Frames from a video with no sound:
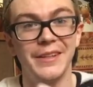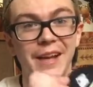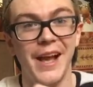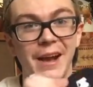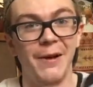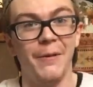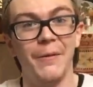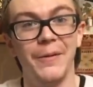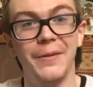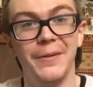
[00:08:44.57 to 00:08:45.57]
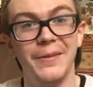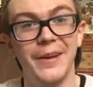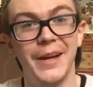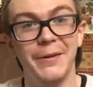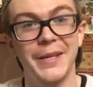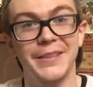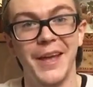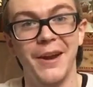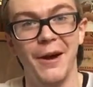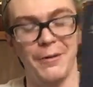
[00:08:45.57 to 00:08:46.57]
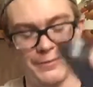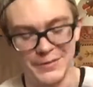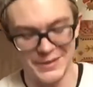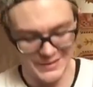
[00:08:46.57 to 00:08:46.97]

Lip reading: How? How do I get that off?